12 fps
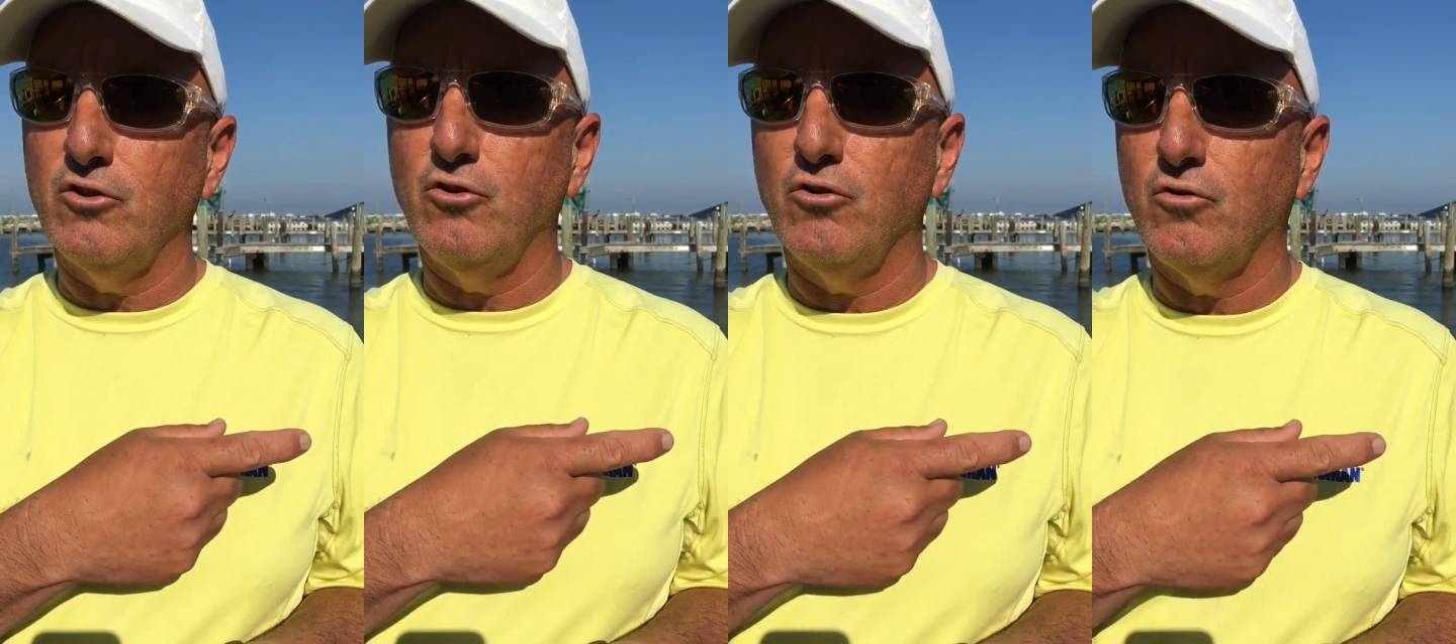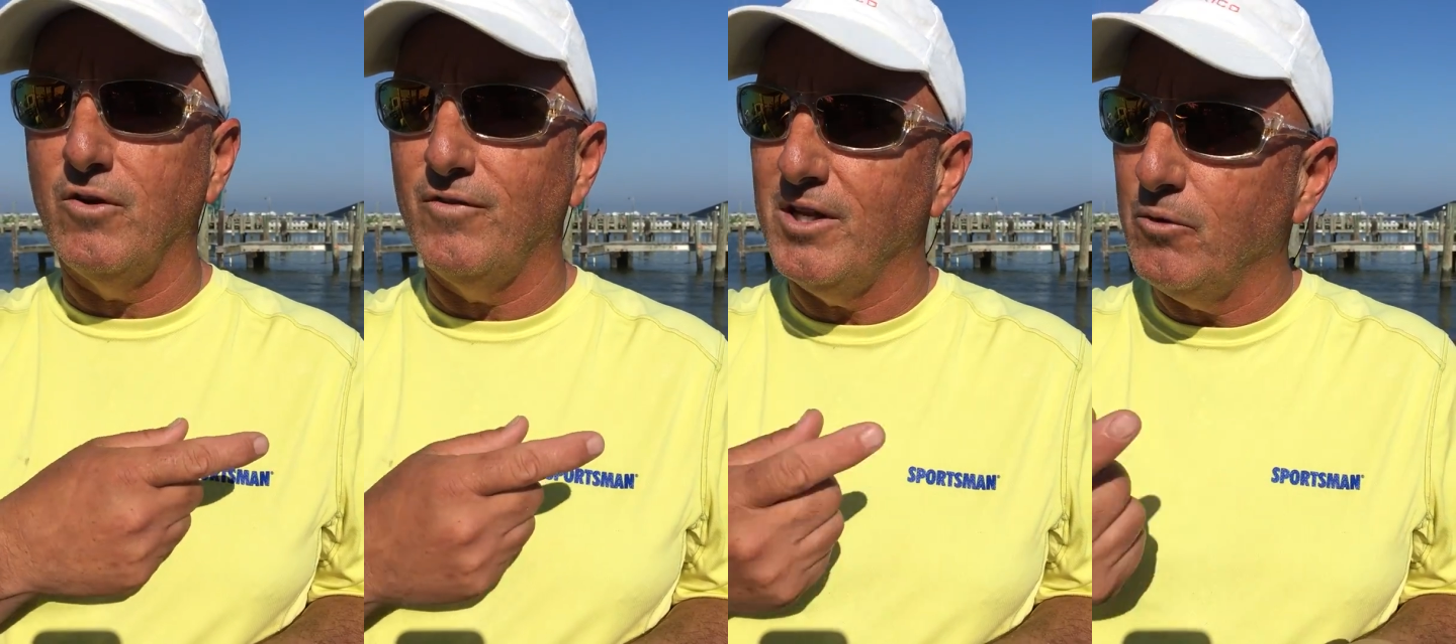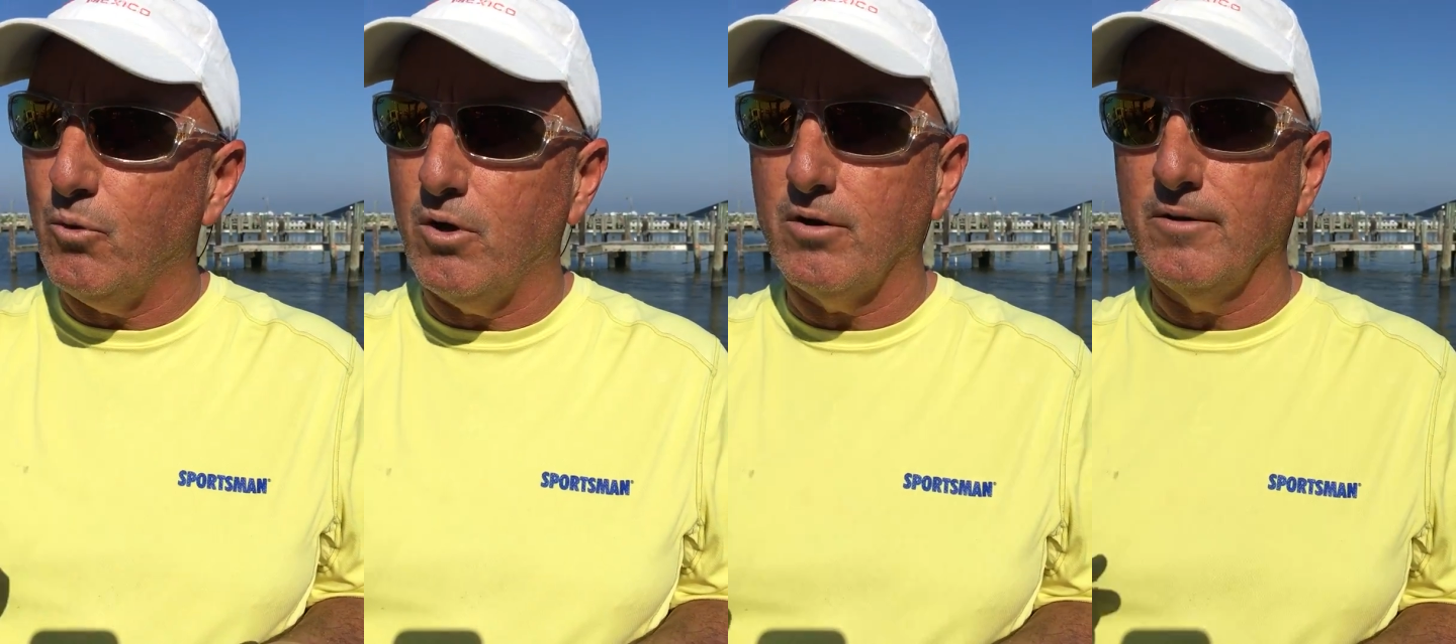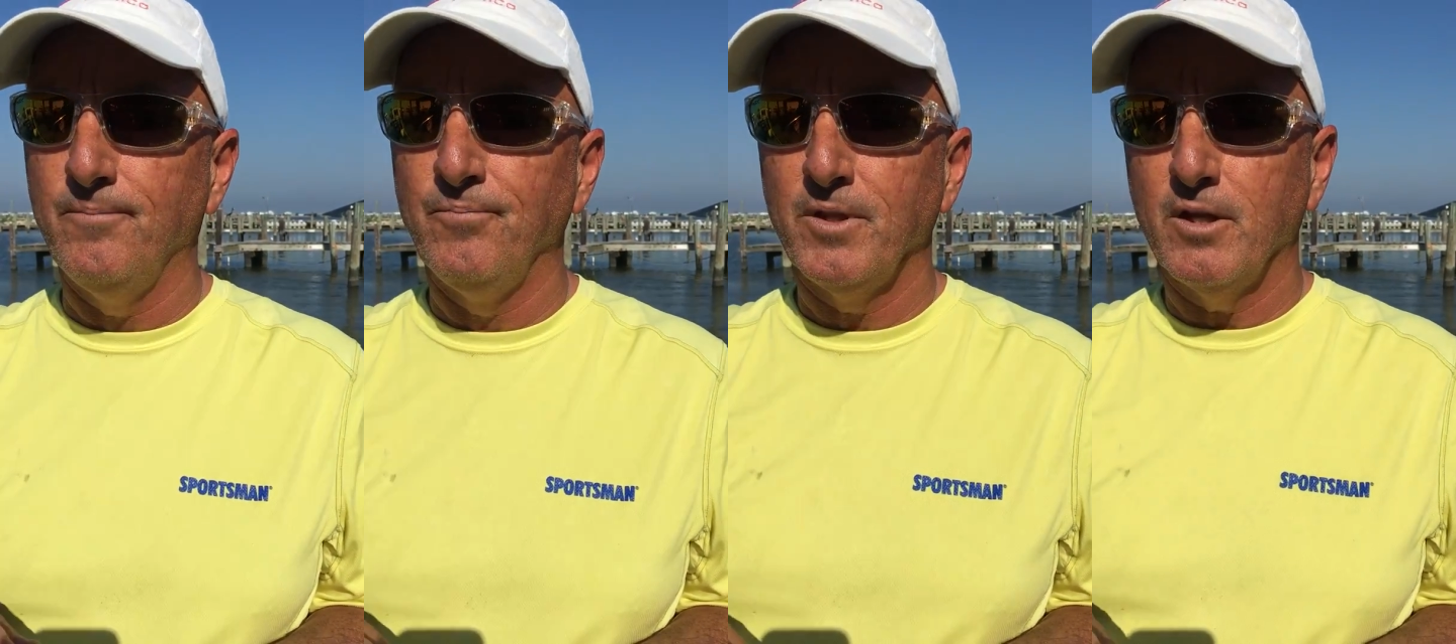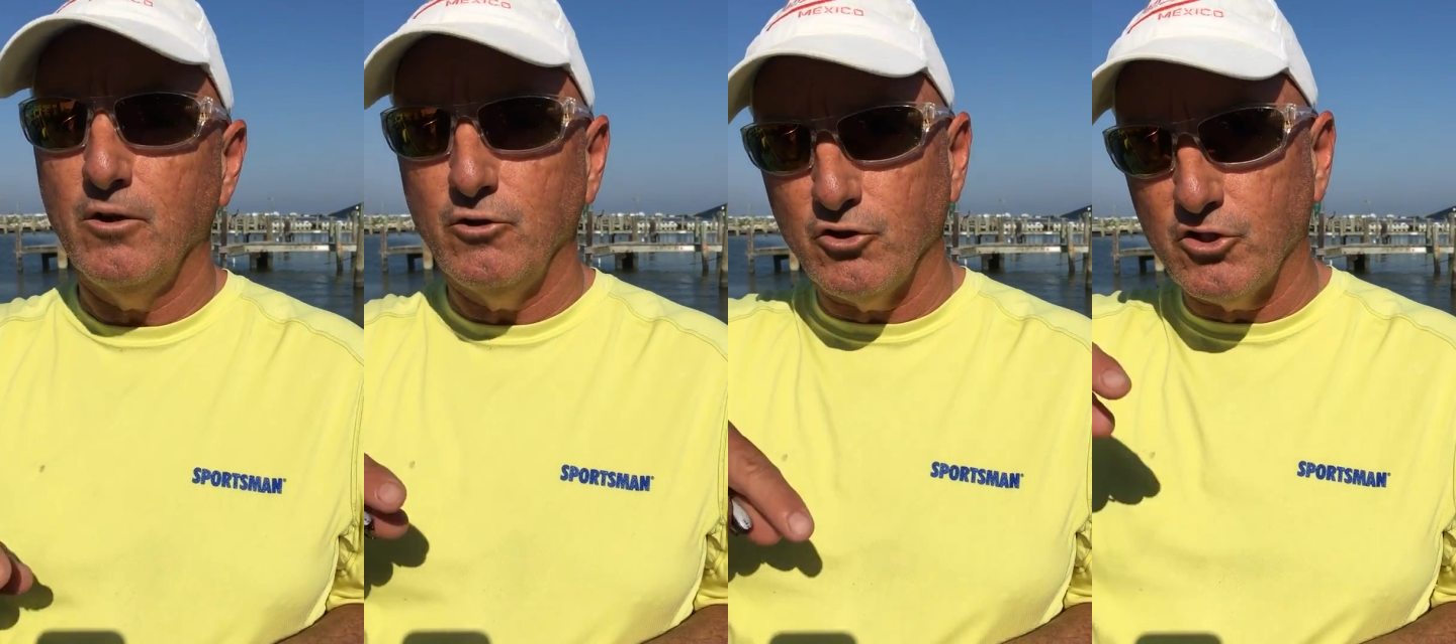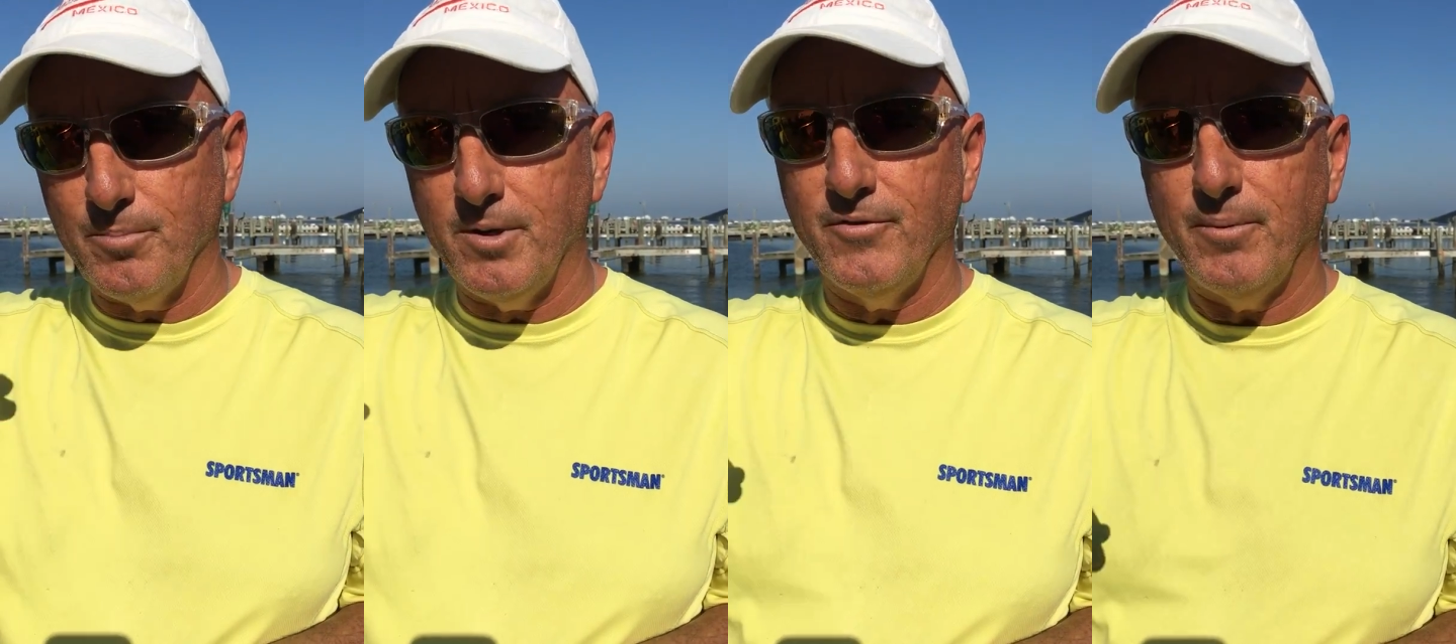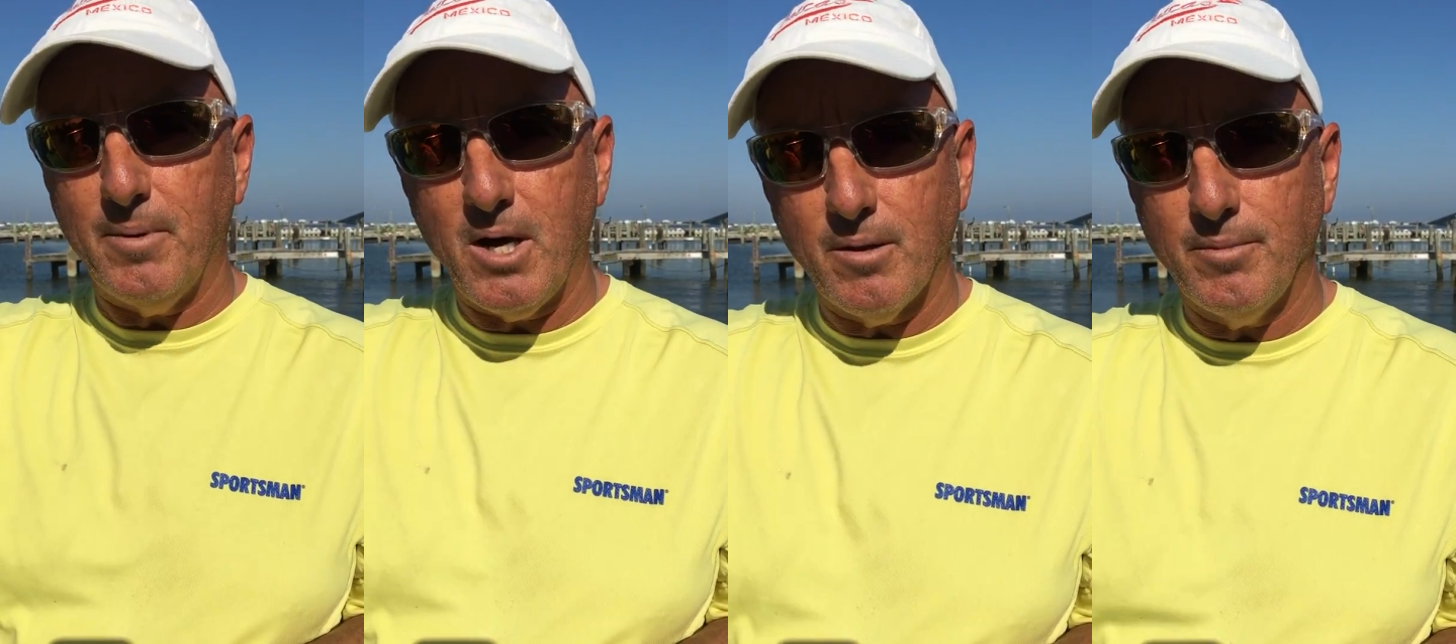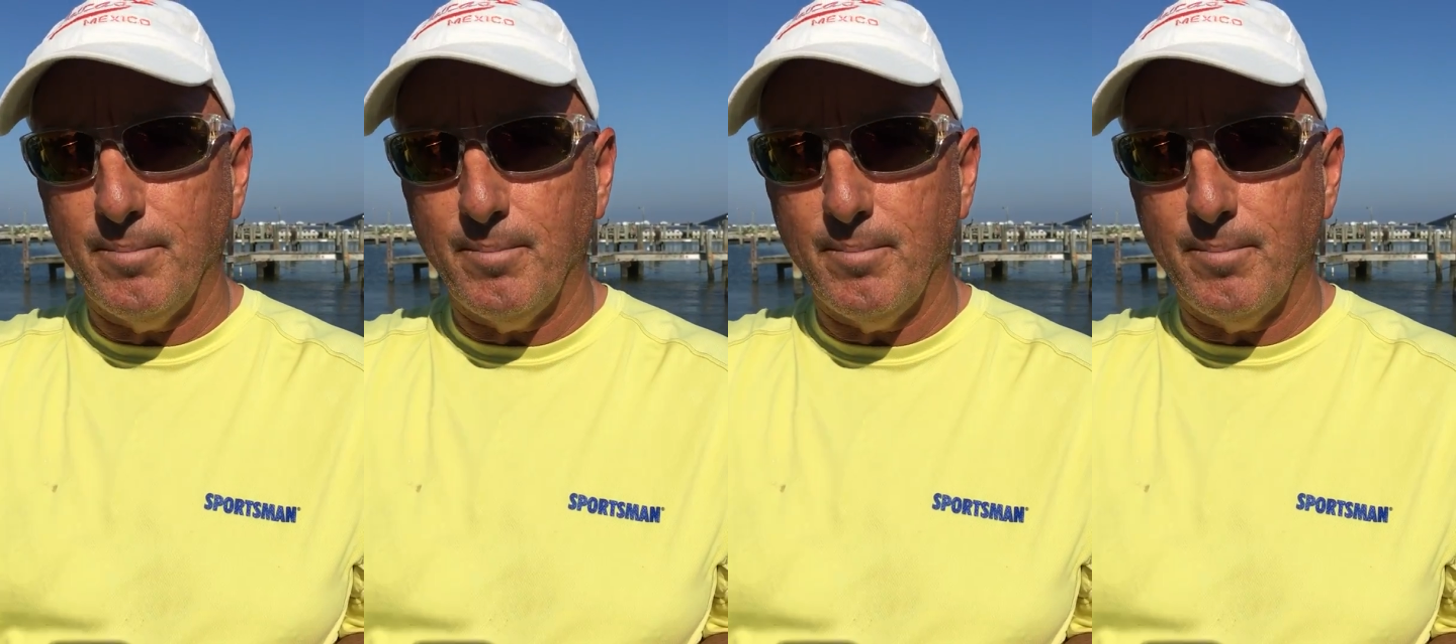in 2 or 3 feet of water, just above the bottom,